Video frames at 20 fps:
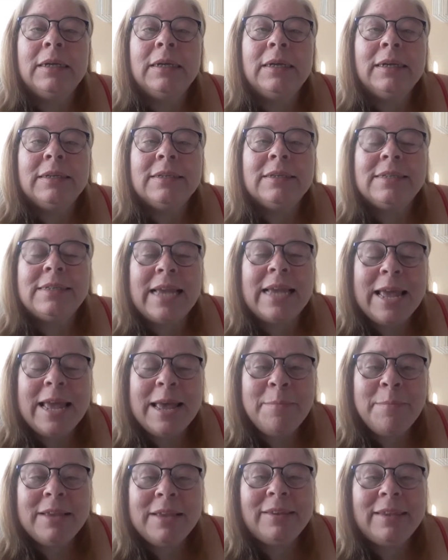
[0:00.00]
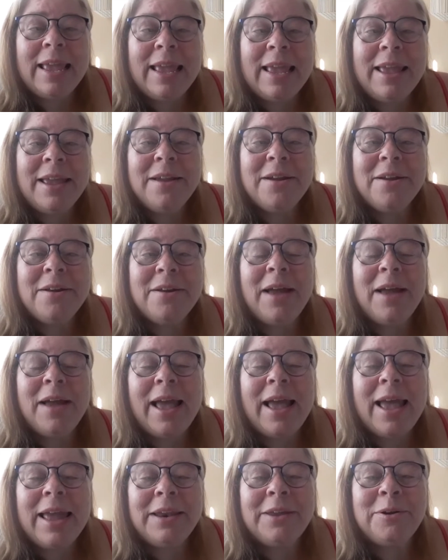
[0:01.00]
Sam is here.
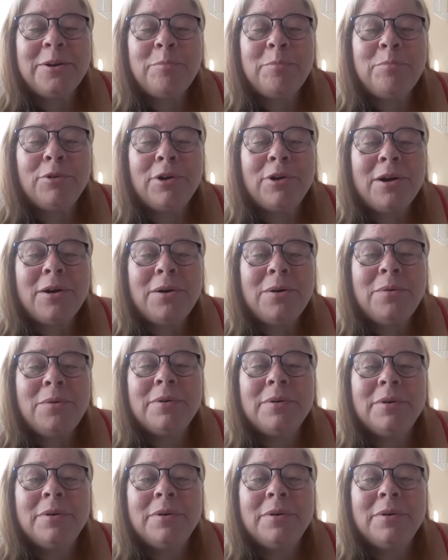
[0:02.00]
Hey, little bro.